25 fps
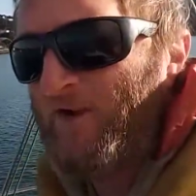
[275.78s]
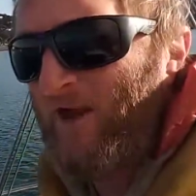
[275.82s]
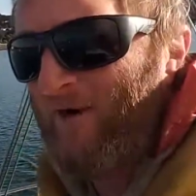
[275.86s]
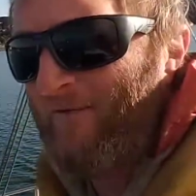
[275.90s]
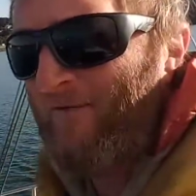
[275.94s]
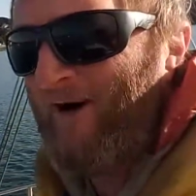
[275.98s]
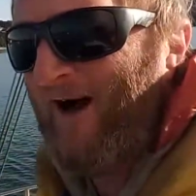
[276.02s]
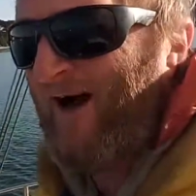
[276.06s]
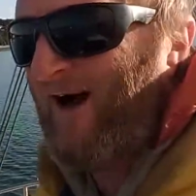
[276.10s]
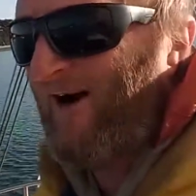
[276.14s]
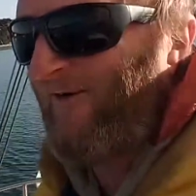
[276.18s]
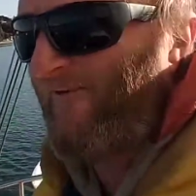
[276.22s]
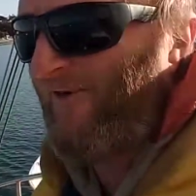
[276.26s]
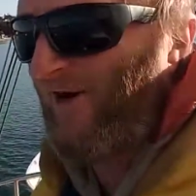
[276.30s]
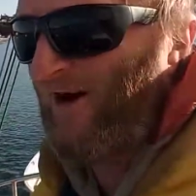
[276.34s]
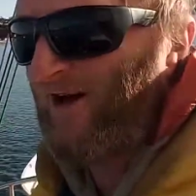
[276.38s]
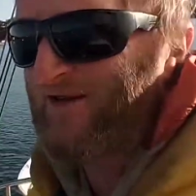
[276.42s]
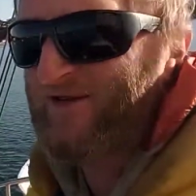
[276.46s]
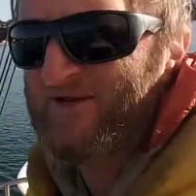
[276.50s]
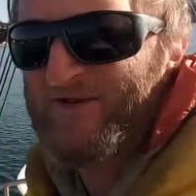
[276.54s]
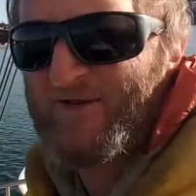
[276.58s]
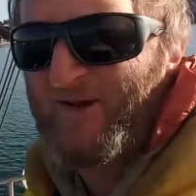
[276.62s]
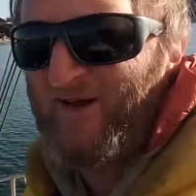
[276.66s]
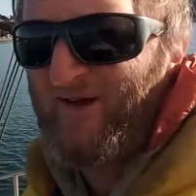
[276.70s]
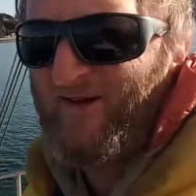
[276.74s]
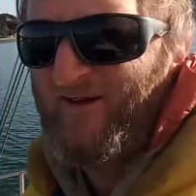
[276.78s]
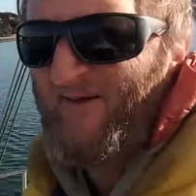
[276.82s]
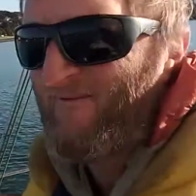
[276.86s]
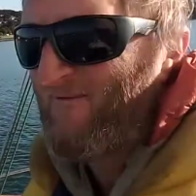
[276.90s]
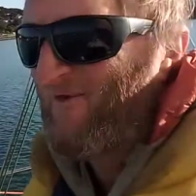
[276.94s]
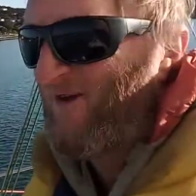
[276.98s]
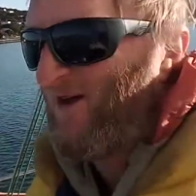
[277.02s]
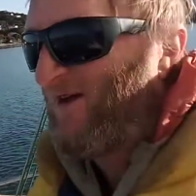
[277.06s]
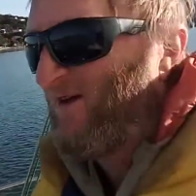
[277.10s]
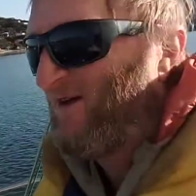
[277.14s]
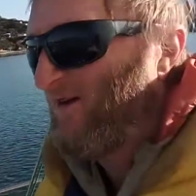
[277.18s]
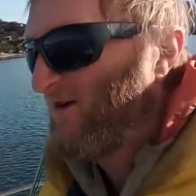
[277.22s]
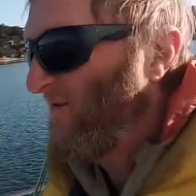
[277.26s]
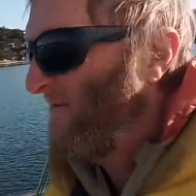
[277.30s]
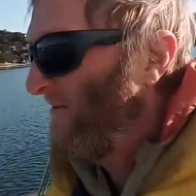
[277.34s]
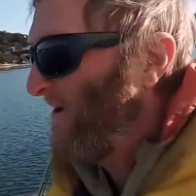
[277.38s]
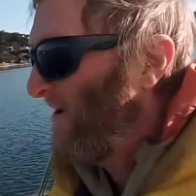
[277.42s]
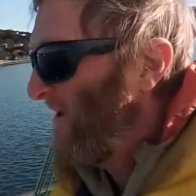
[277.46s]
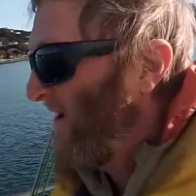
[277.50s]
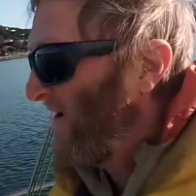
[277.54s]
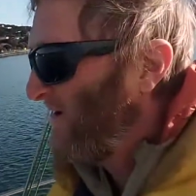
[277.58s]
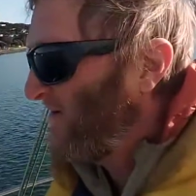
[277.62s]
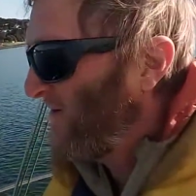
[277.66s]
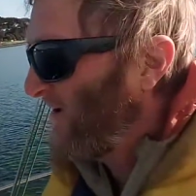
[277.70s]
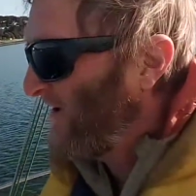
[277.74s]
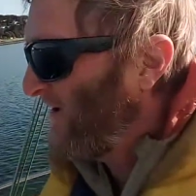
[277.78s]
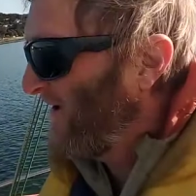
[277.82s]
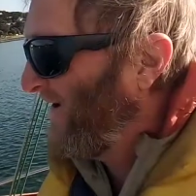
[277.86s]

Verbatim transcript: Yamaha fixed. I mean, that